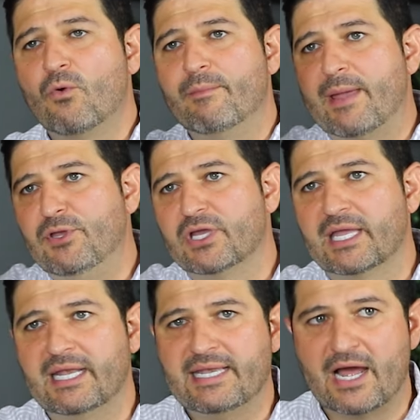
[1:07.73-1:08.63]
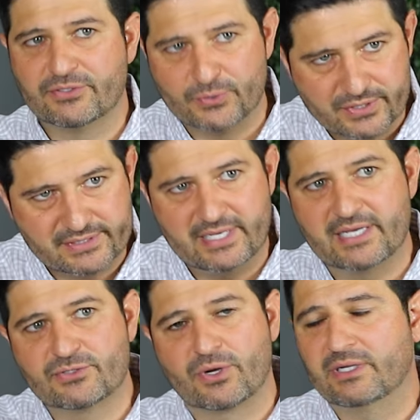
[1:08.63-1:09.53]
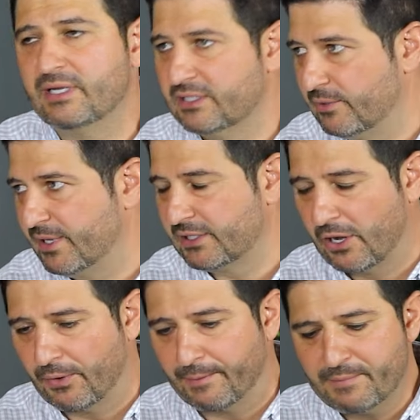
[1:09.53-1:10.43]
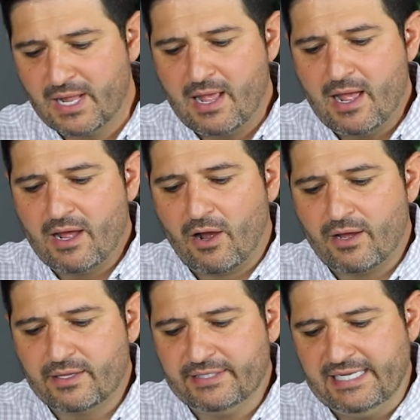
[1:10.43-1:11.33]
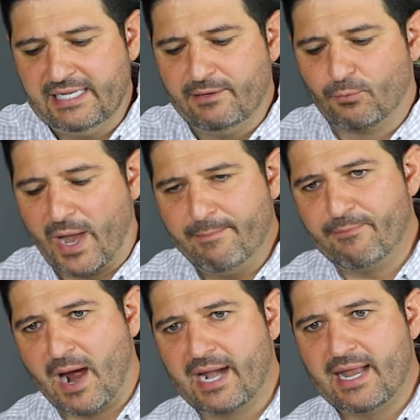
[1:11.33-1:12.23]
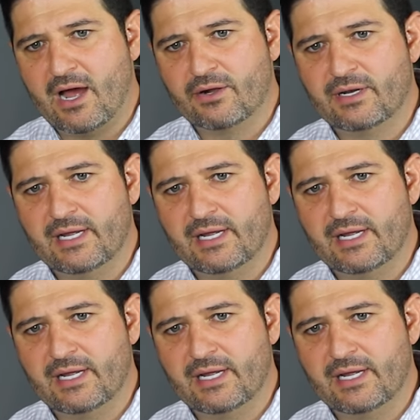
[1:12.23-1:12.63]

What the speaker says: Well, maybe you could get it down to a 6 or a little bit lower. The rate buy down